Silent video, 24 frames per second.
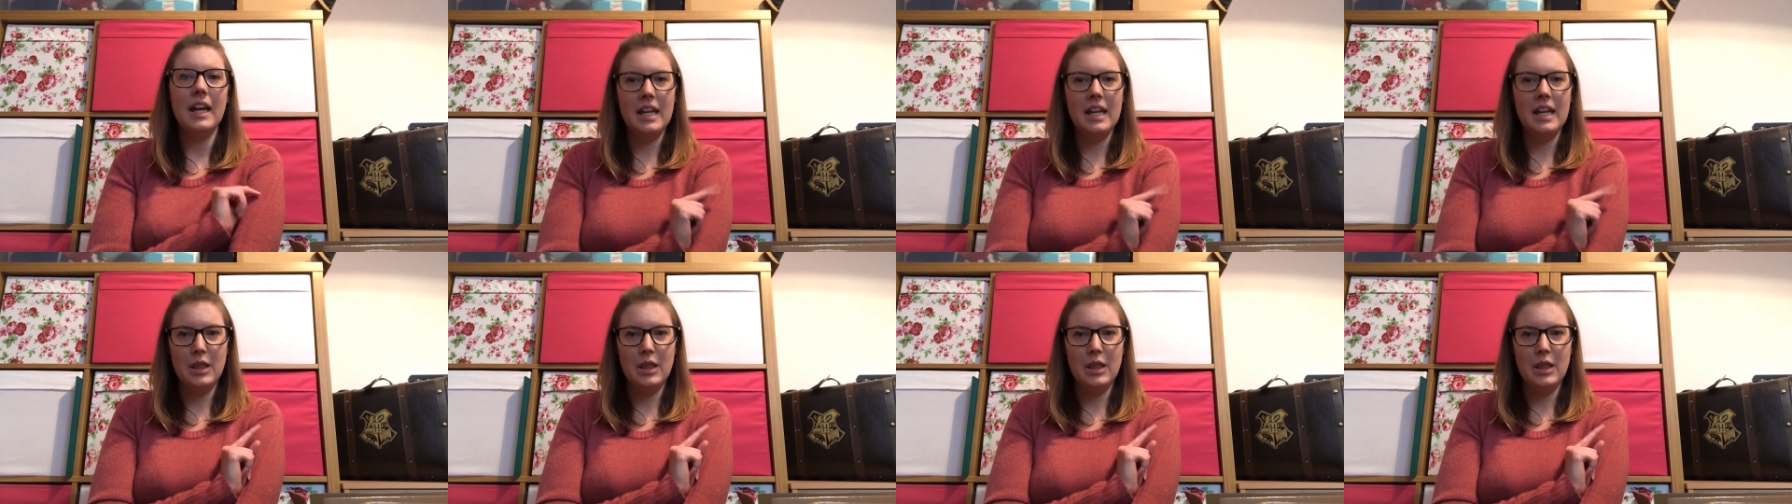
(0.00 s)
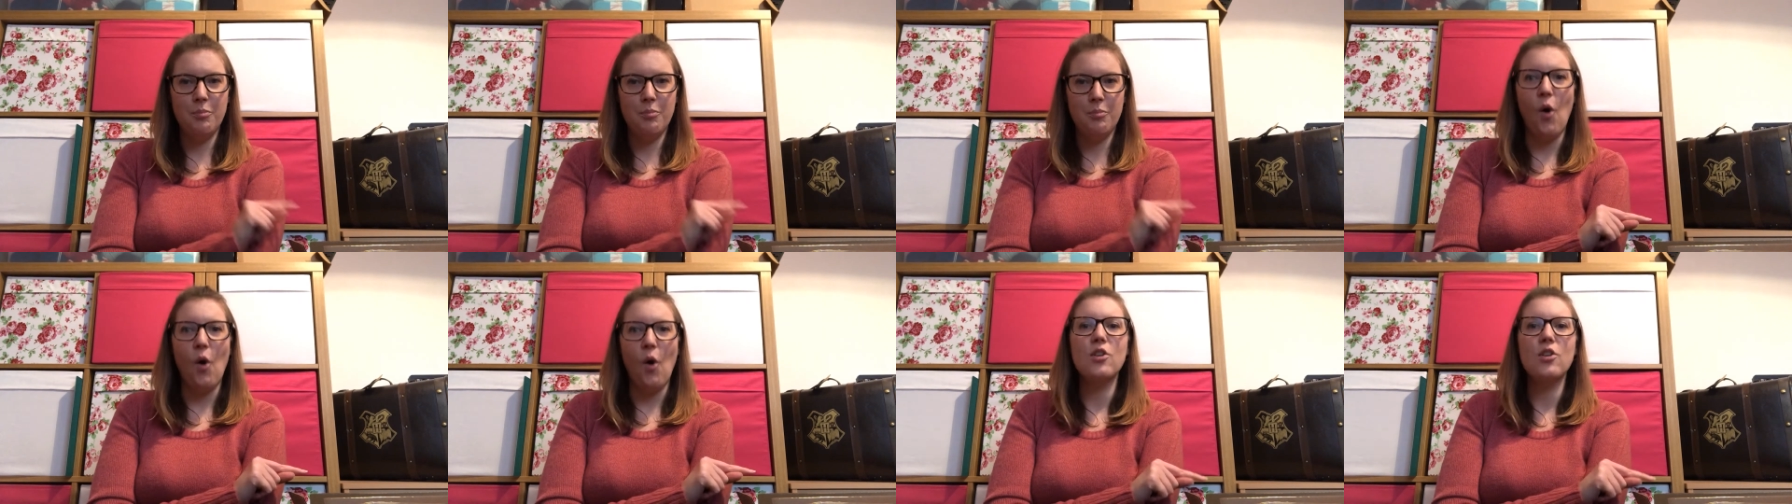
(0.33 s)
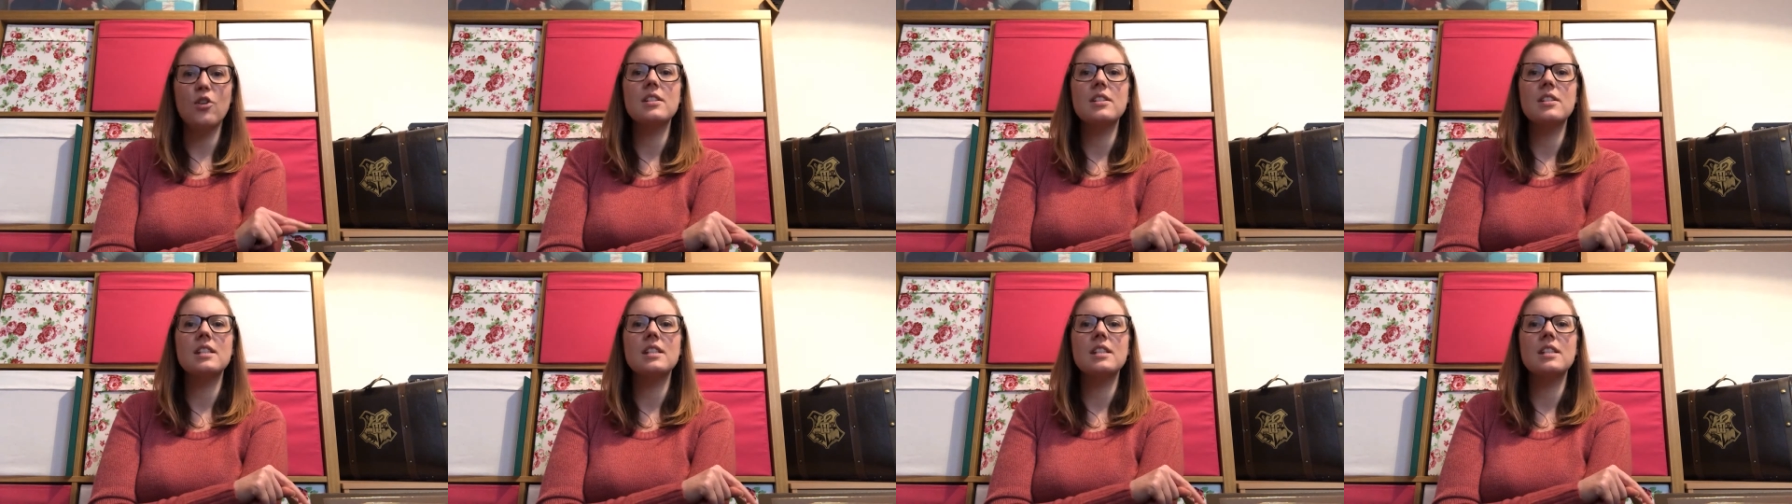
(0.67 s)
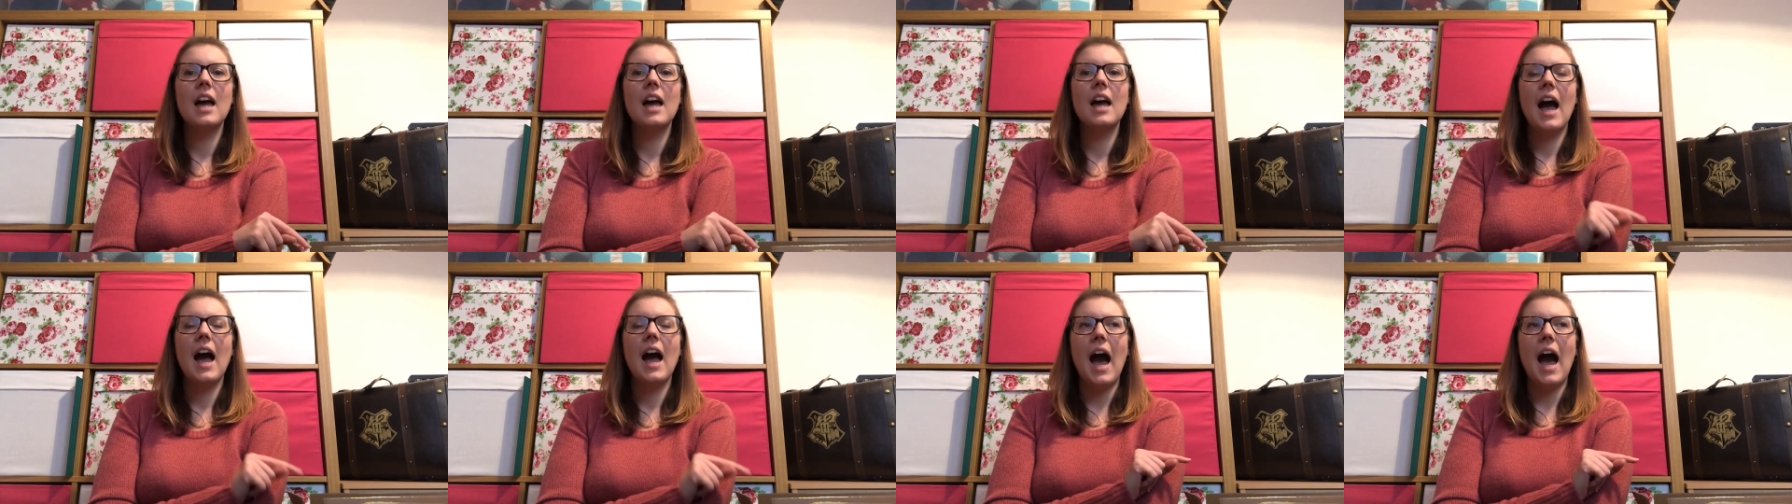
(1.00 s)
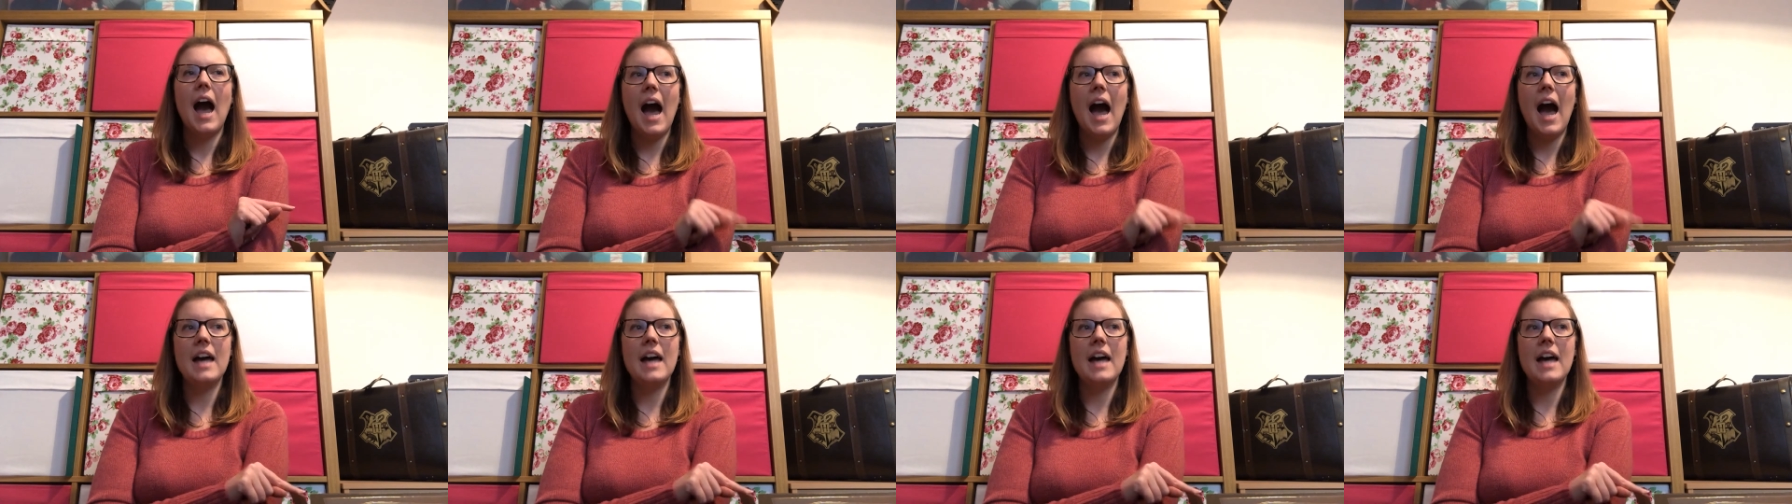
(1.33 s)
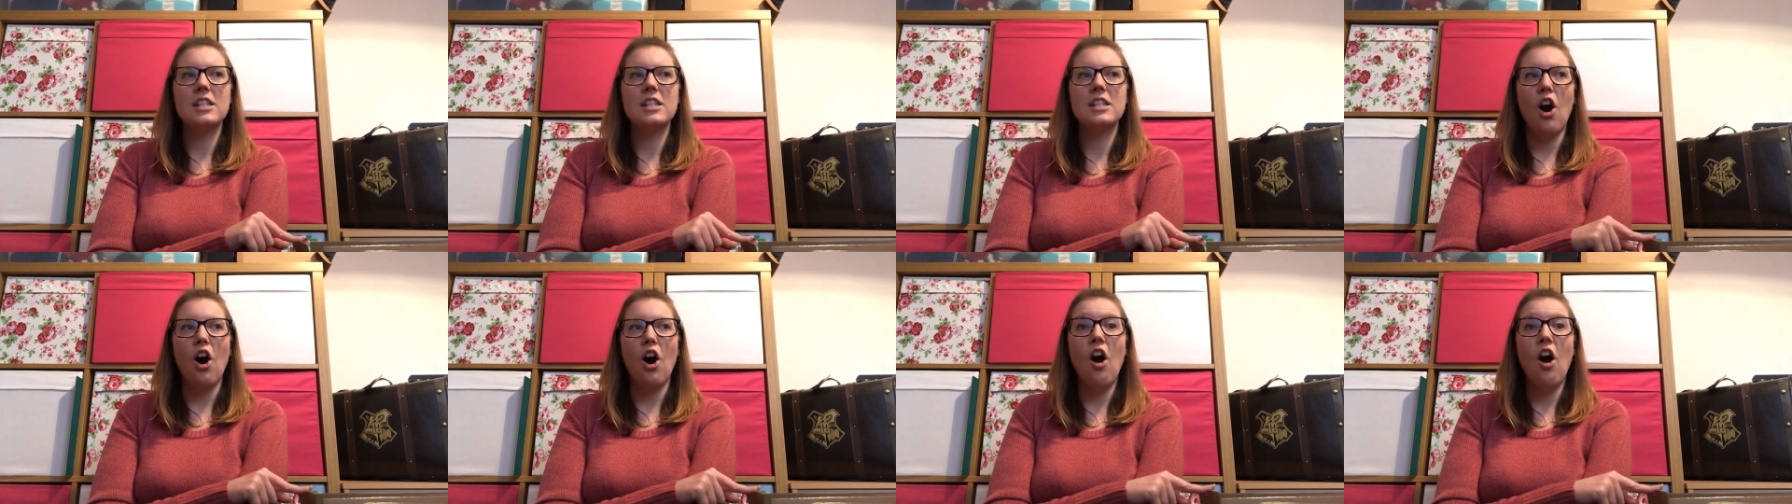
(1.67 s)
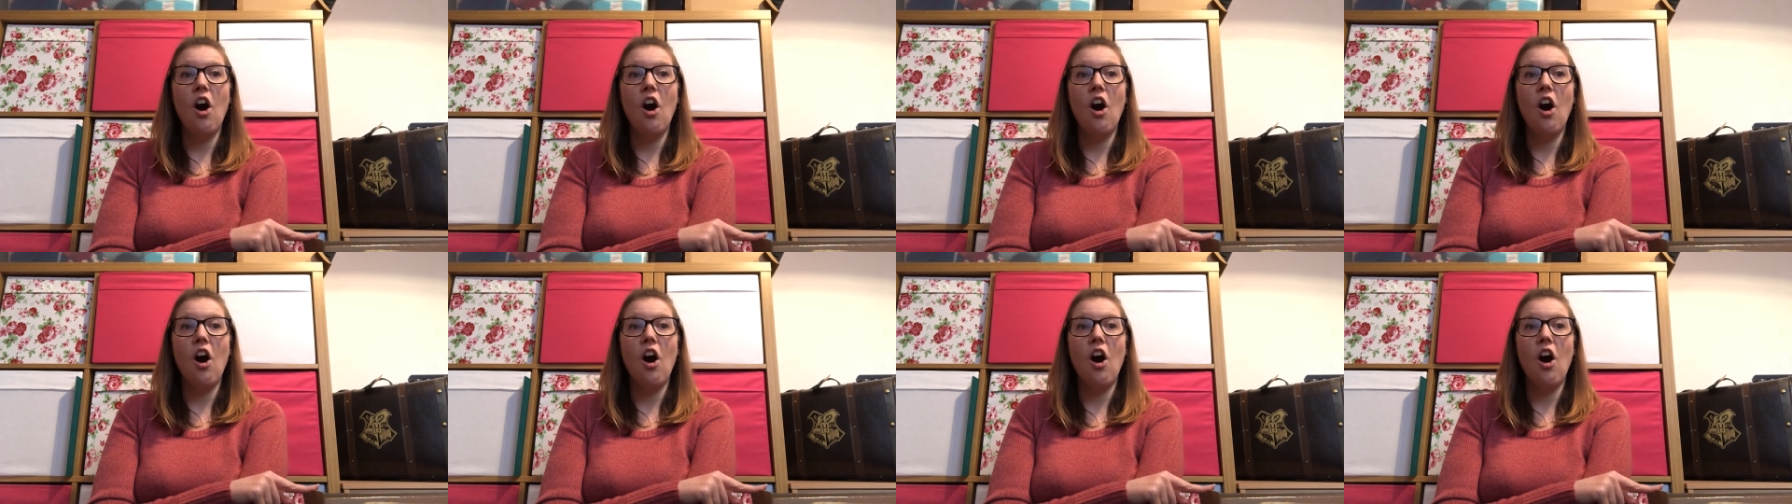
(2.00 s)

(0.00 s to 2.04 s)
in the box and